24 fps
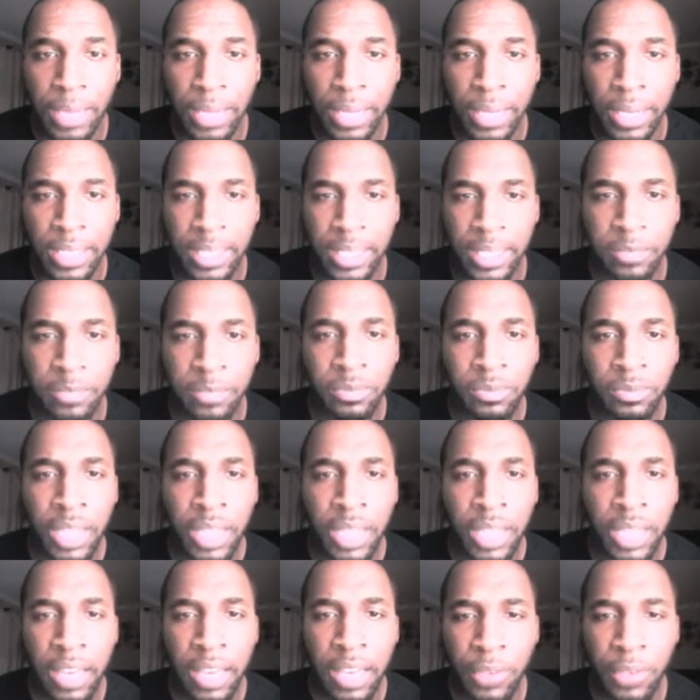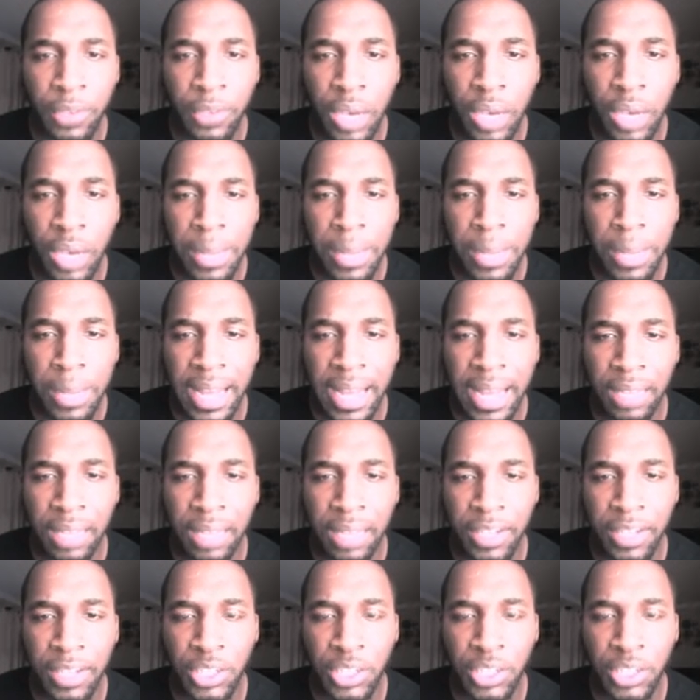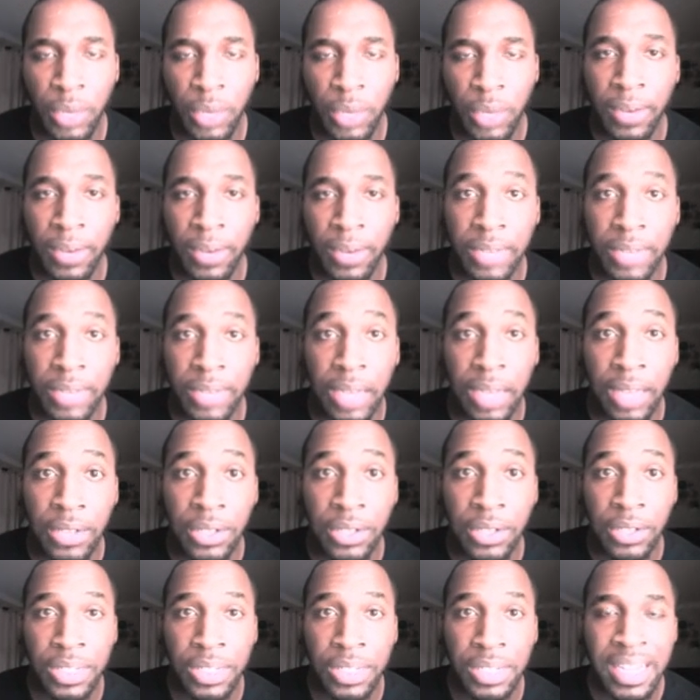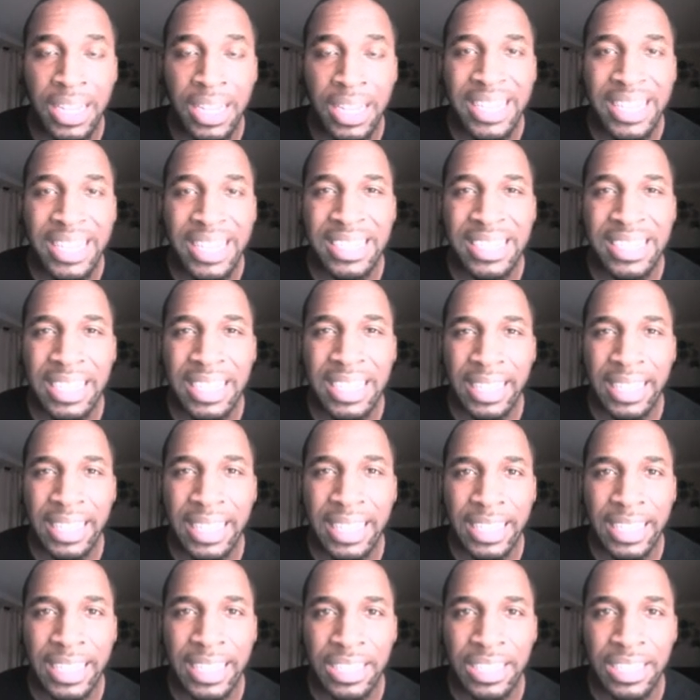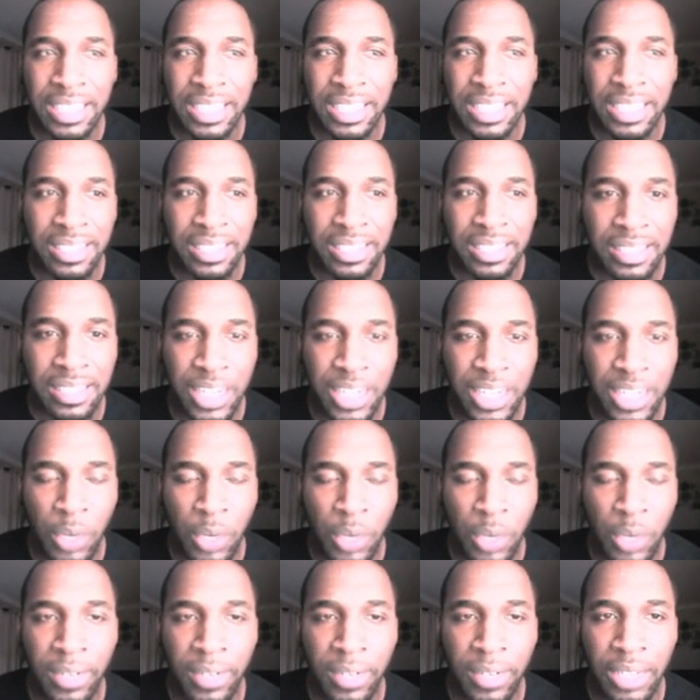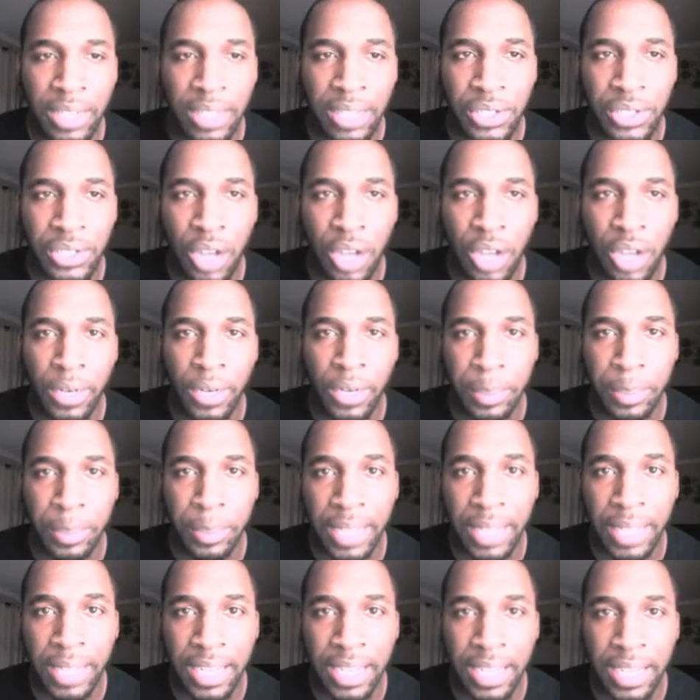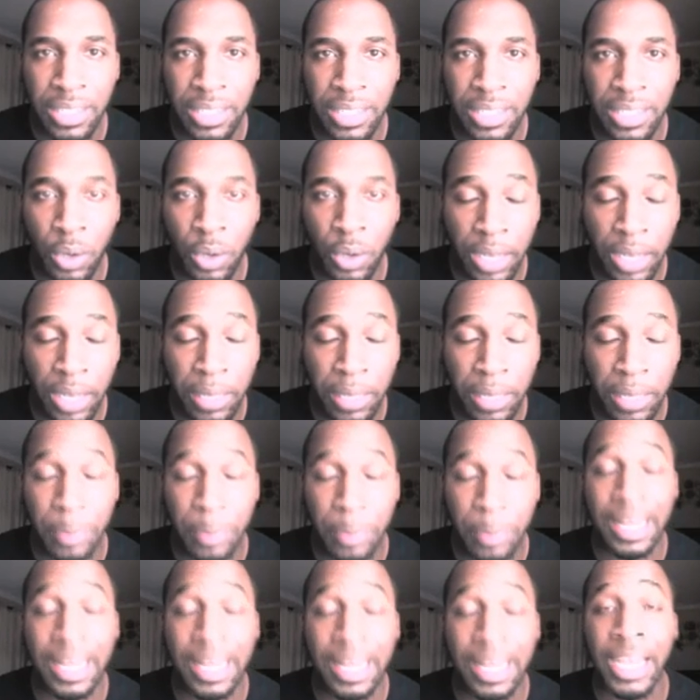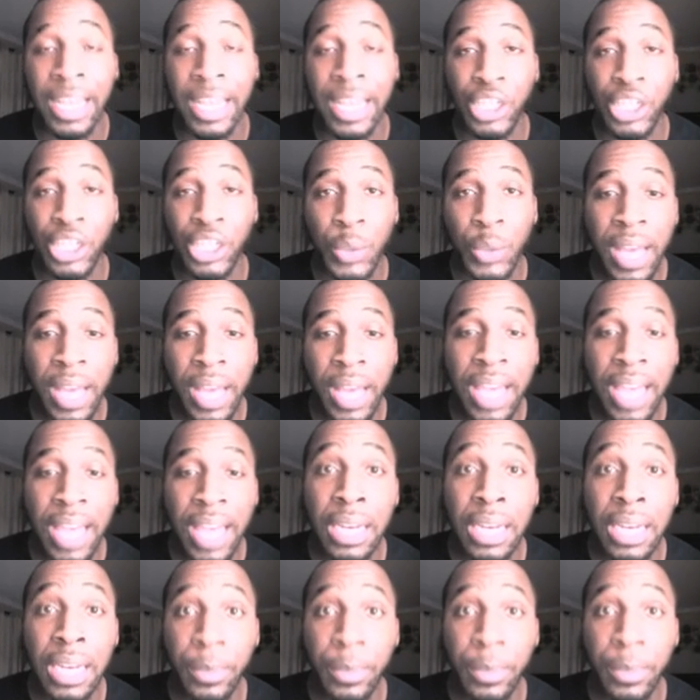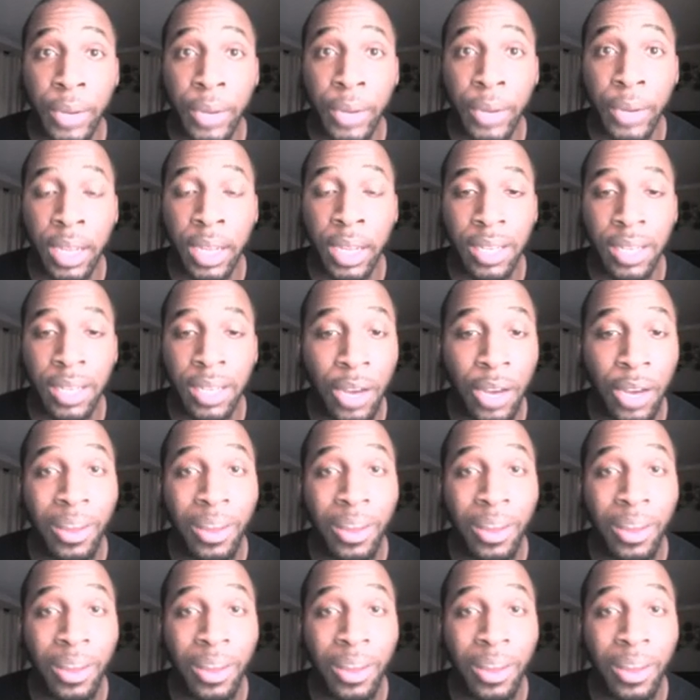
is if you come in at Elevation $25, it's not like that $25 already applies or can be applied to an upgrade. No,